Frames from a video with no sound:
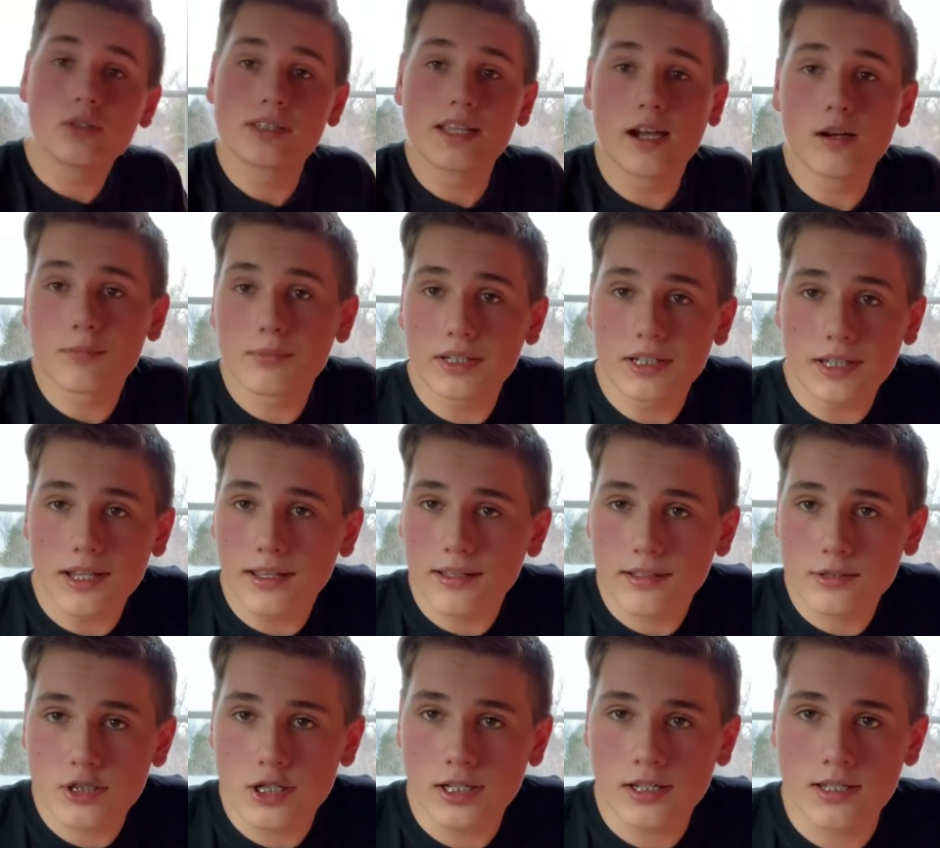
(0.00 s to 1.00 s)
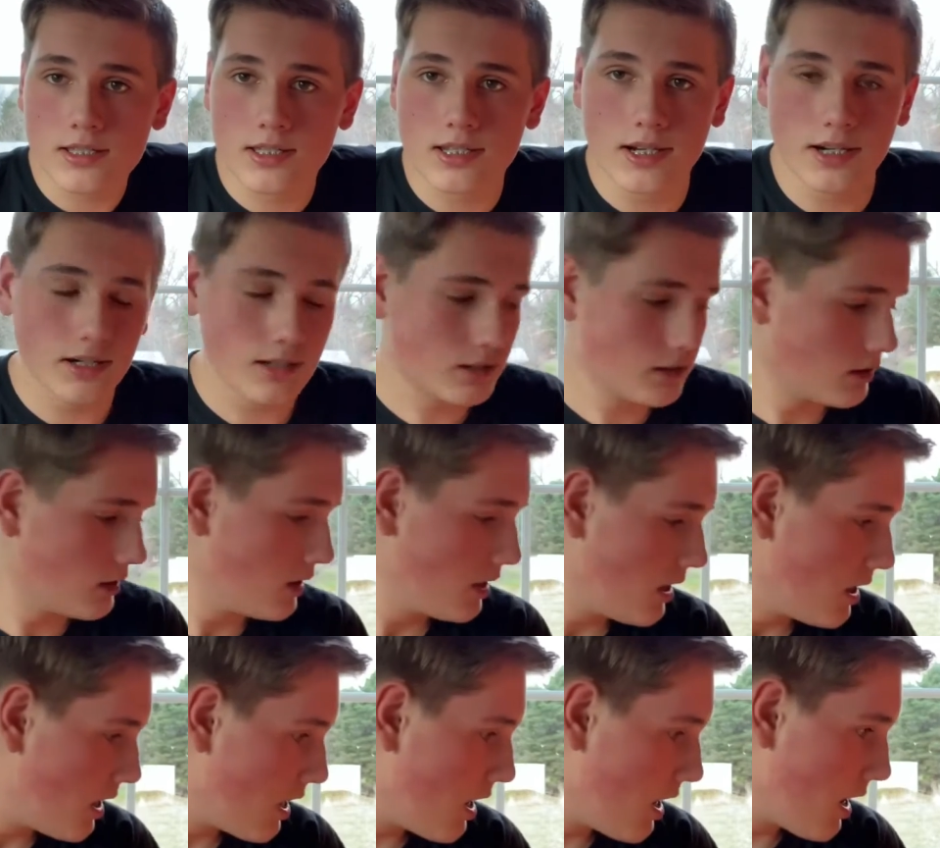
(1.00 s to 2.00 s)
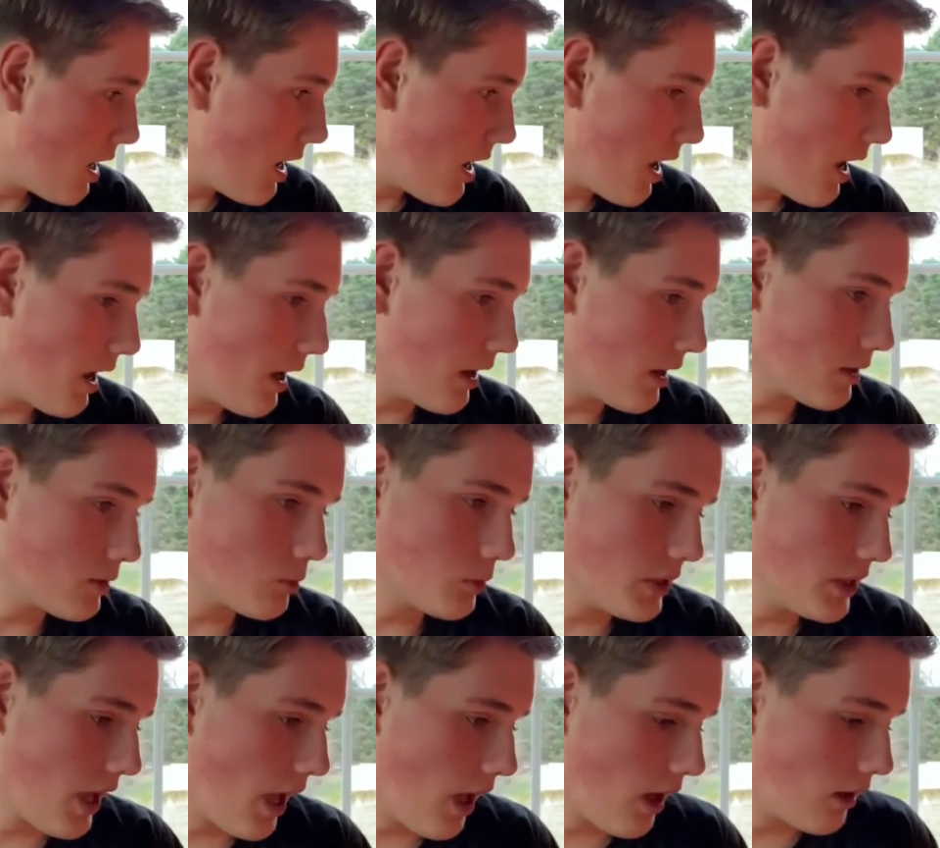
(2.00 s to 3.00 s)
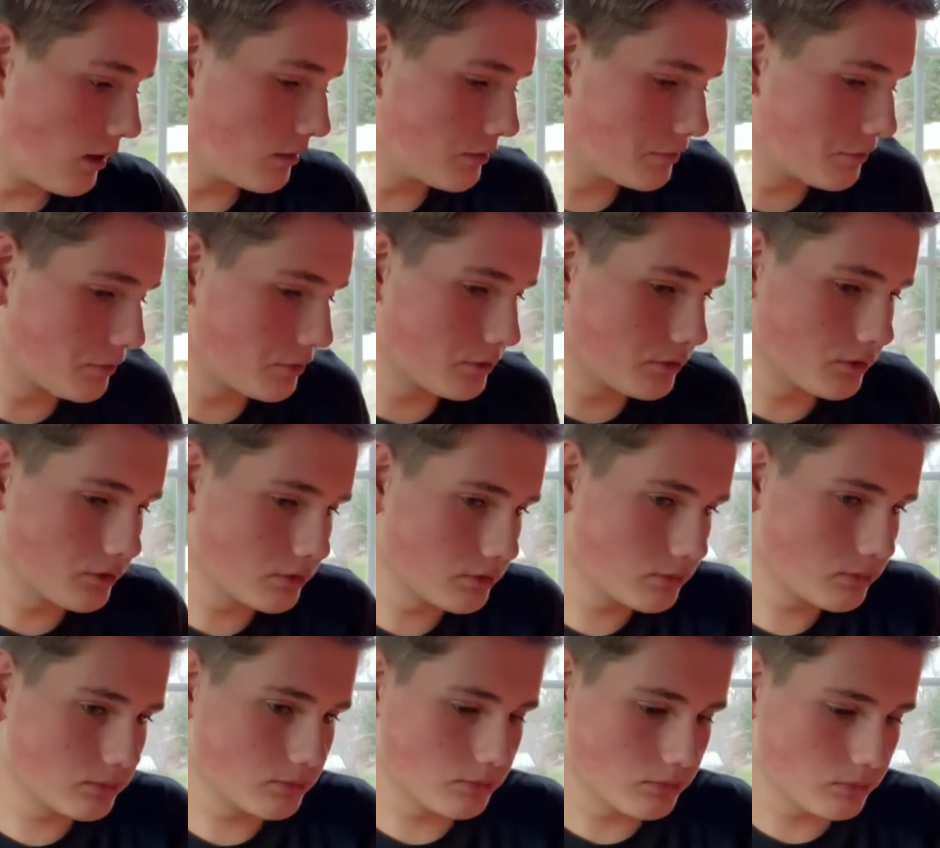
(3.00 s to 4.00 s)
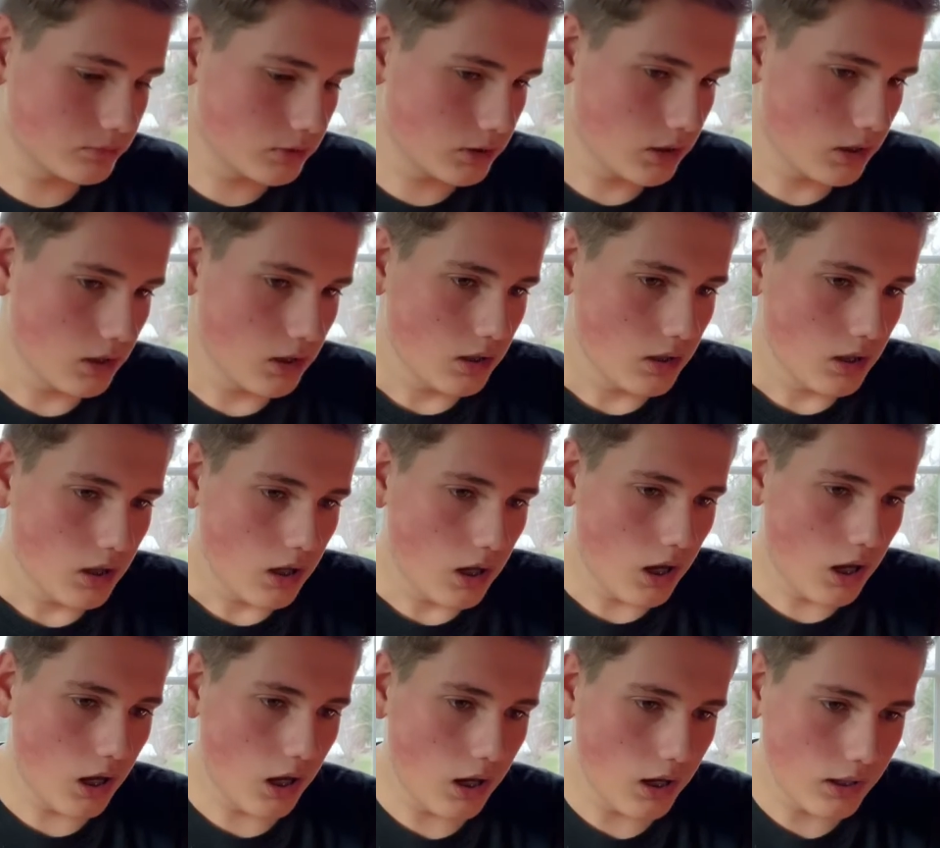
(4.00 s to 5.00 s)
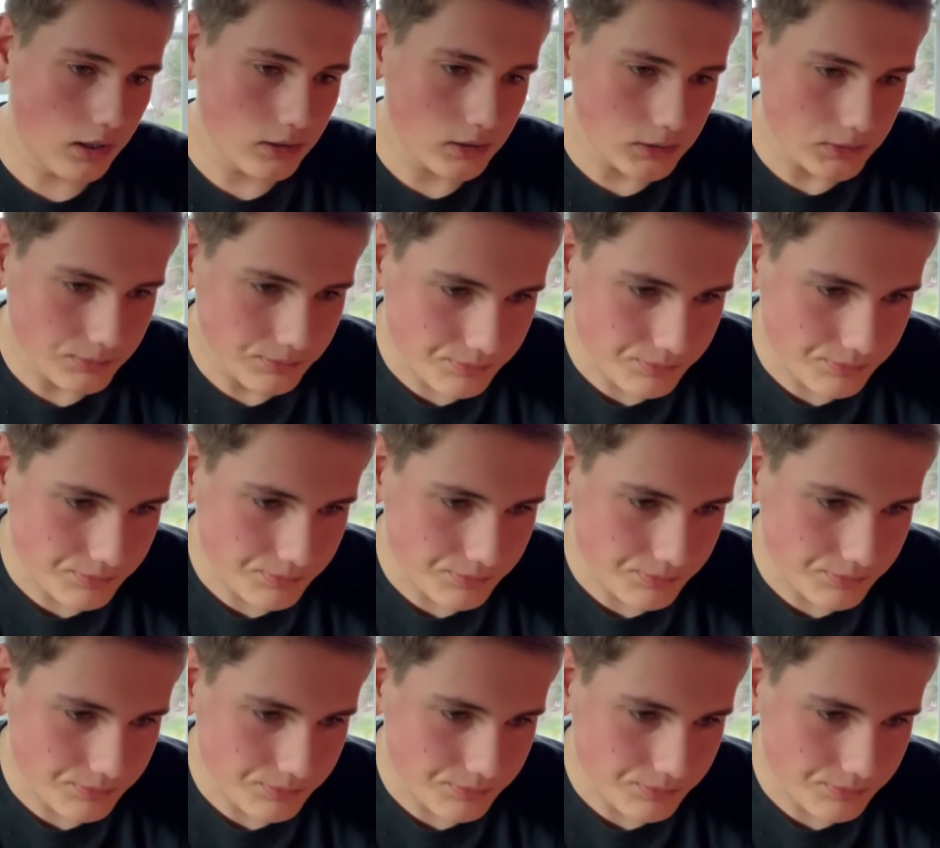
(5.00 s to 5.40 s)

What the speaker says: how many chickens here, and we have a